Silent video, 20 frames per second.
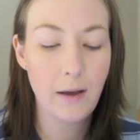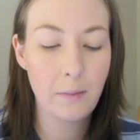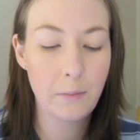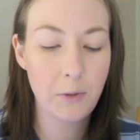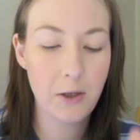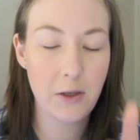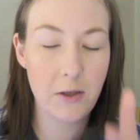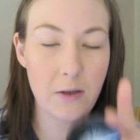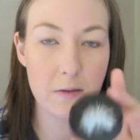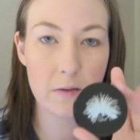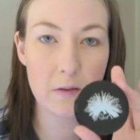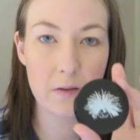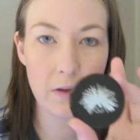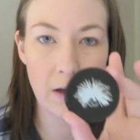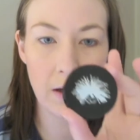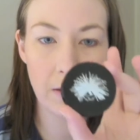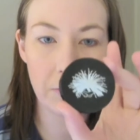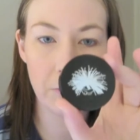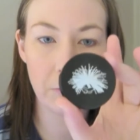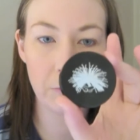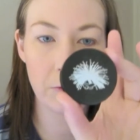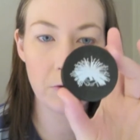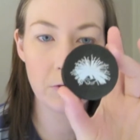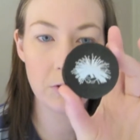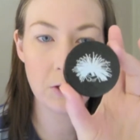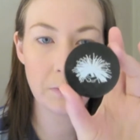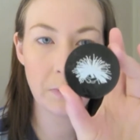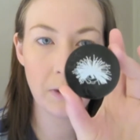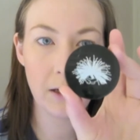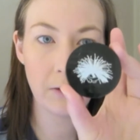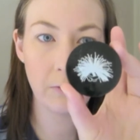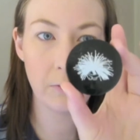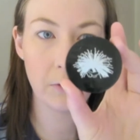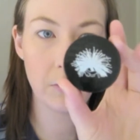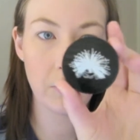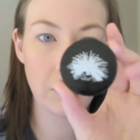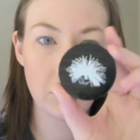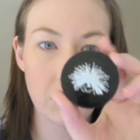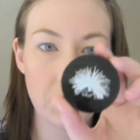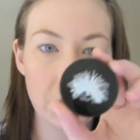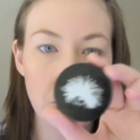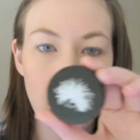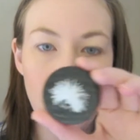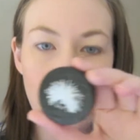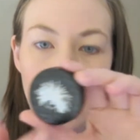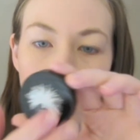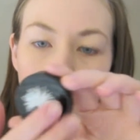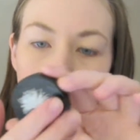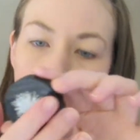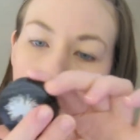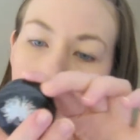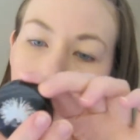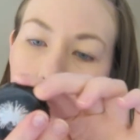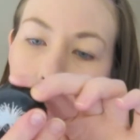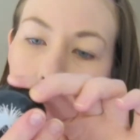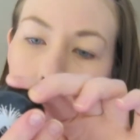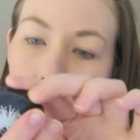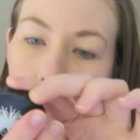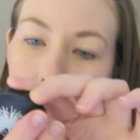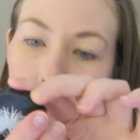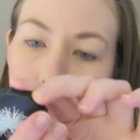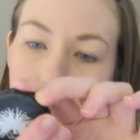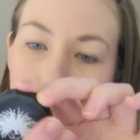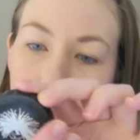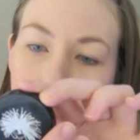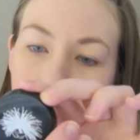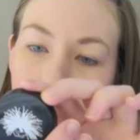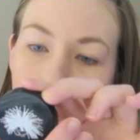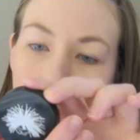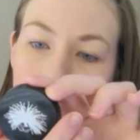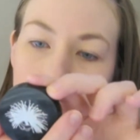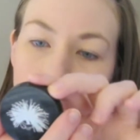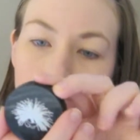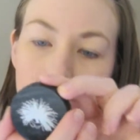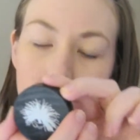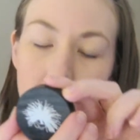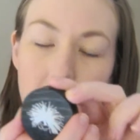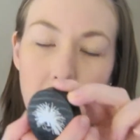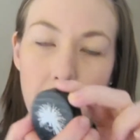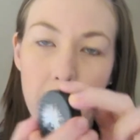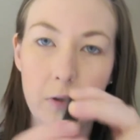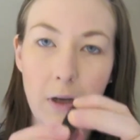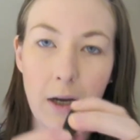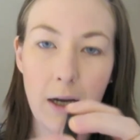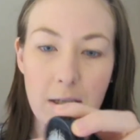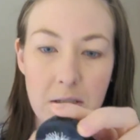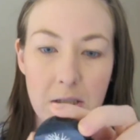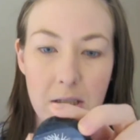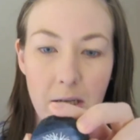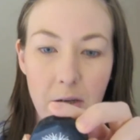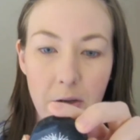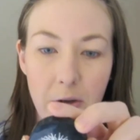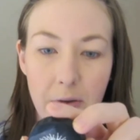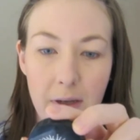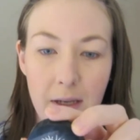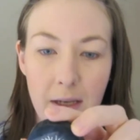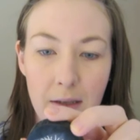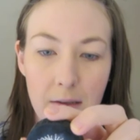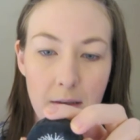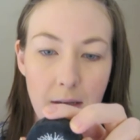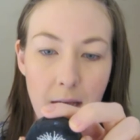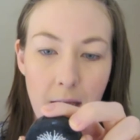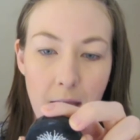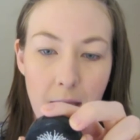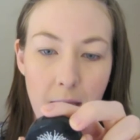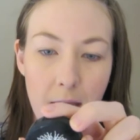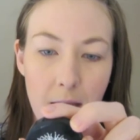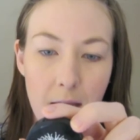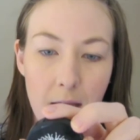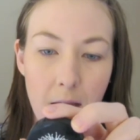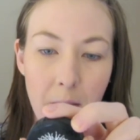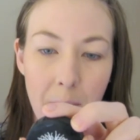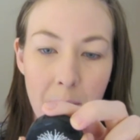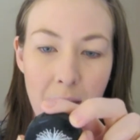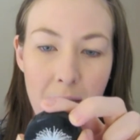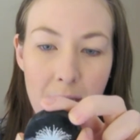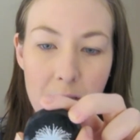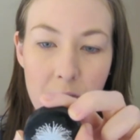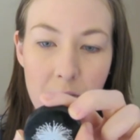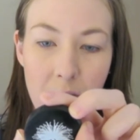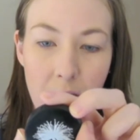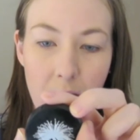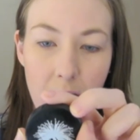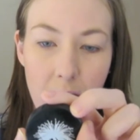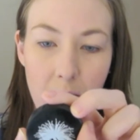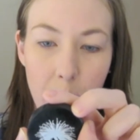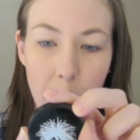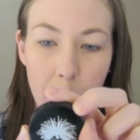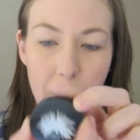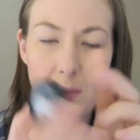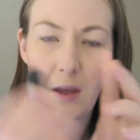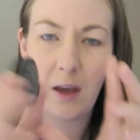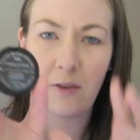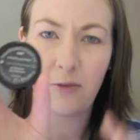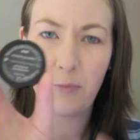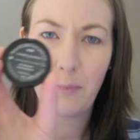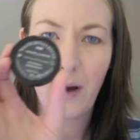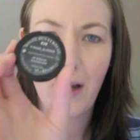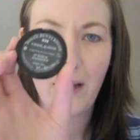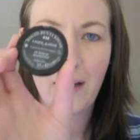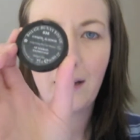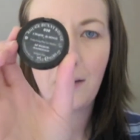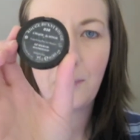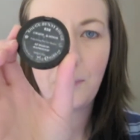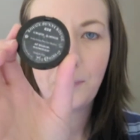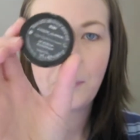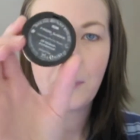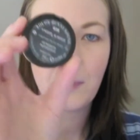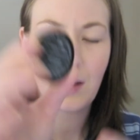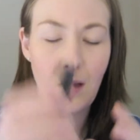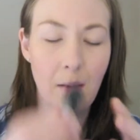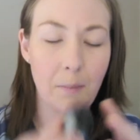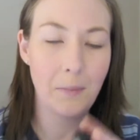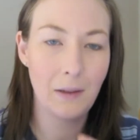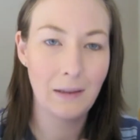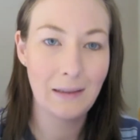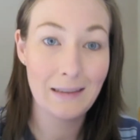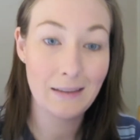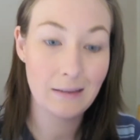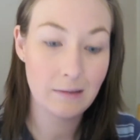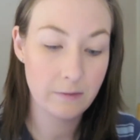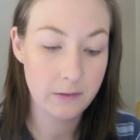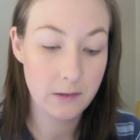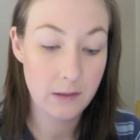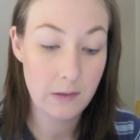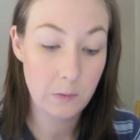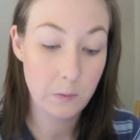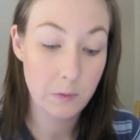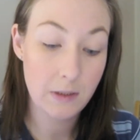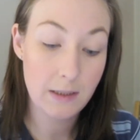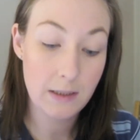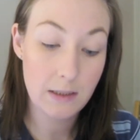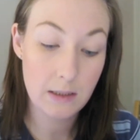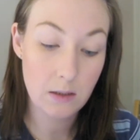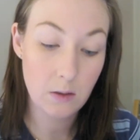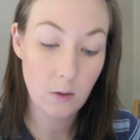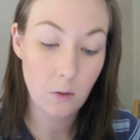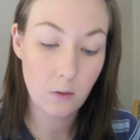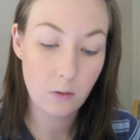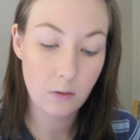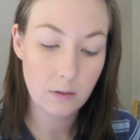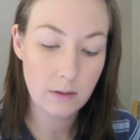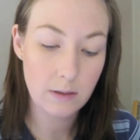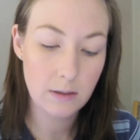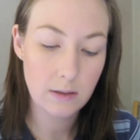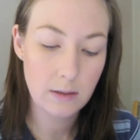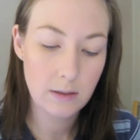I'm going to use the Rouge, Bunny Rouge Duo eyeshadow in a major F minor, I believe is what it's called.